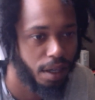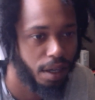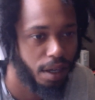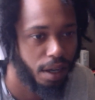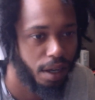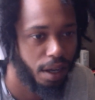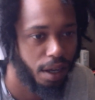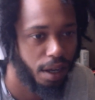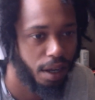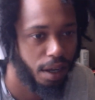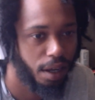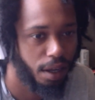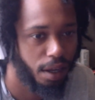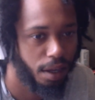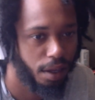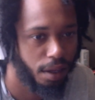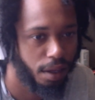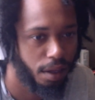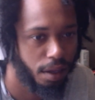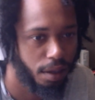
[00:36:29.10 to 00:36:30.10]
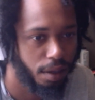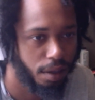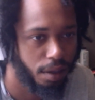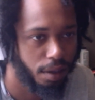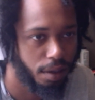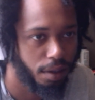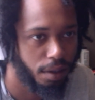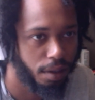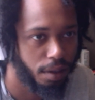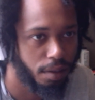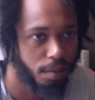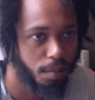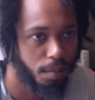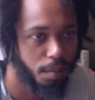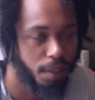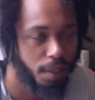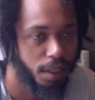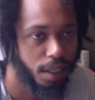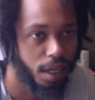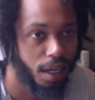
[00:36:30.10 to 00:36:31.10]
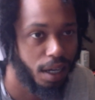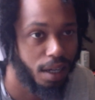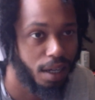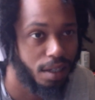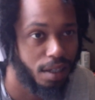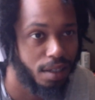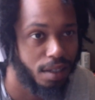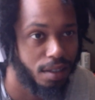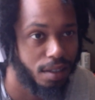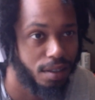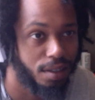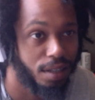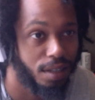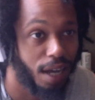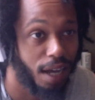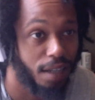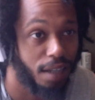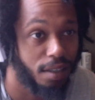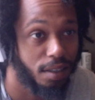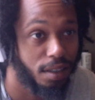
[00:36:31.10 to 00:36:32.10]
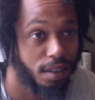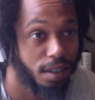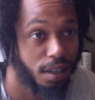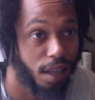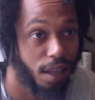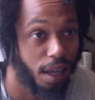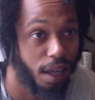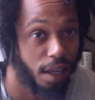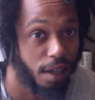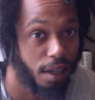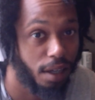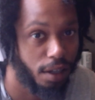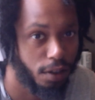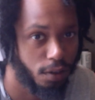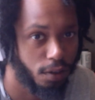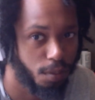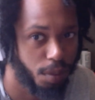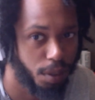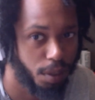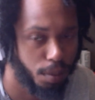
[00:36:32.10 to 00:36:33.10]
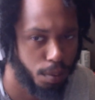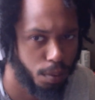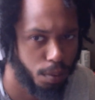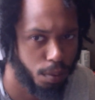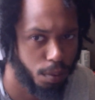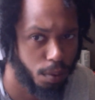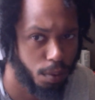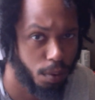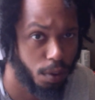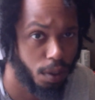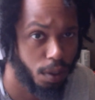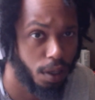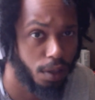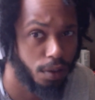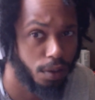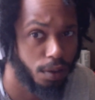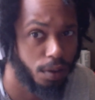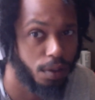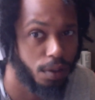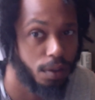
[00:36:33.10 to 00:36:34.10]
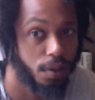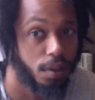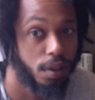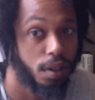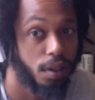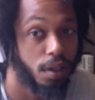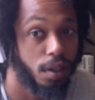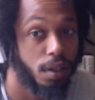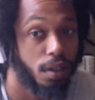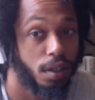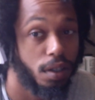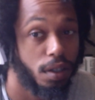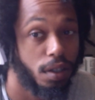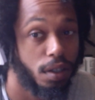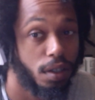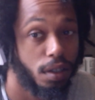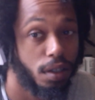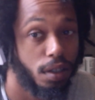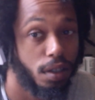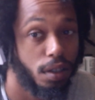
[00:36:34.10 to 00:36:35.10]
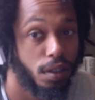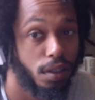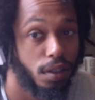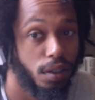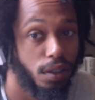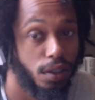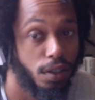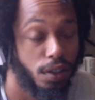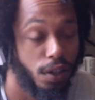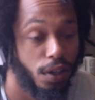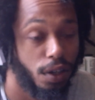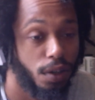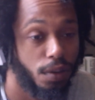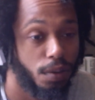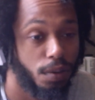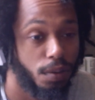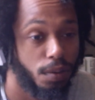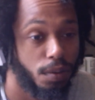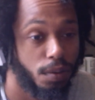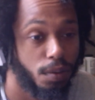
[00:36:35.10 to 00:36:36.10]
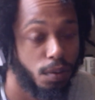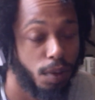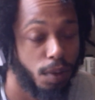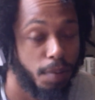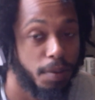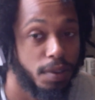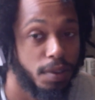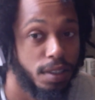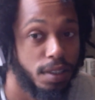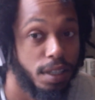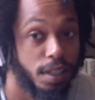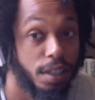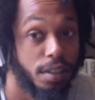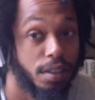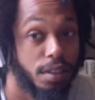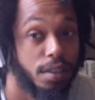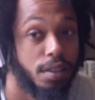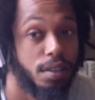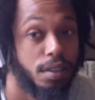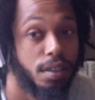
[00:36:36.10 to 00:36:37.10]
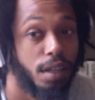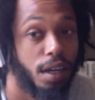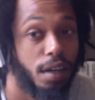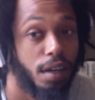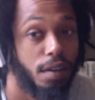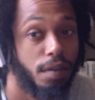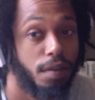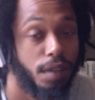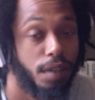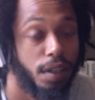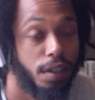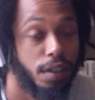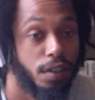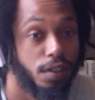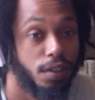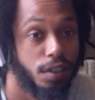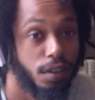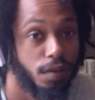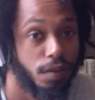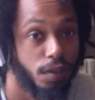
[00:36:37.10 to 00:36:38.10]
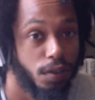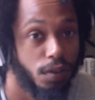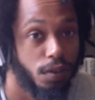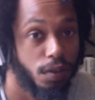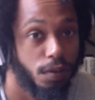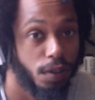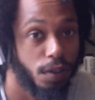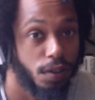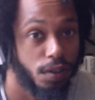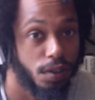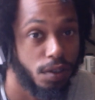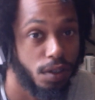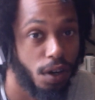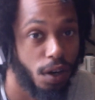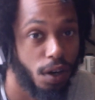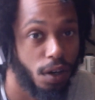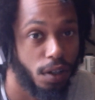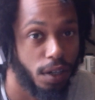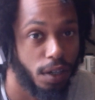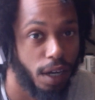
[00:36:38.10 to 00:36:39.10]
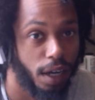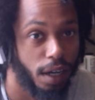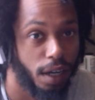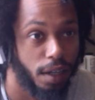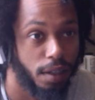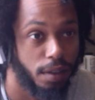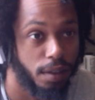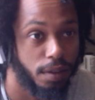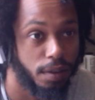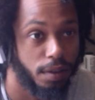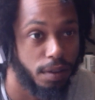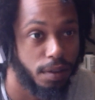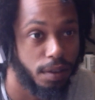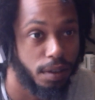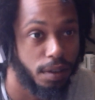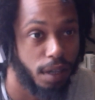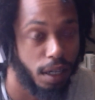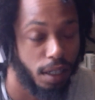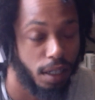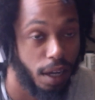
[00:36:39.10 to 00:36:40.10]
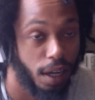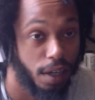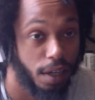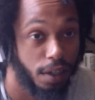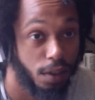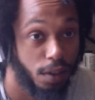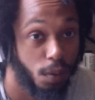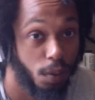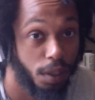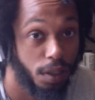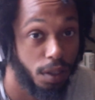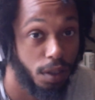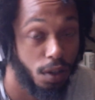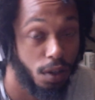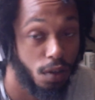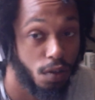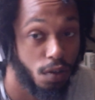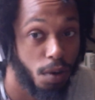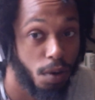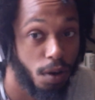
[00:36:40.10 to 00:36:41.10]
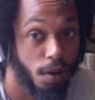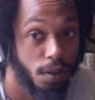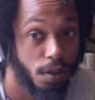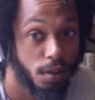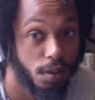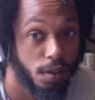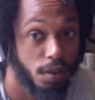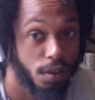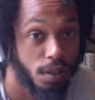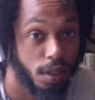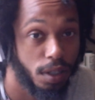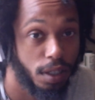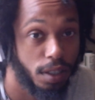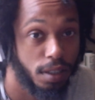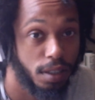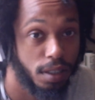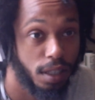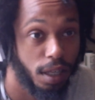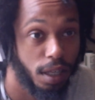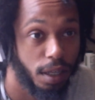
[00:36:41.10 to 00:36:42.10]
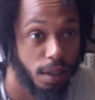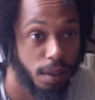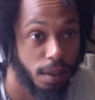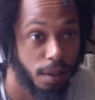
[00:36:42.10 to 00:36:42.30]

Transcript: And because I see that other people or other, you know, representations of the energy of the universe are not aligning with those parts, it's like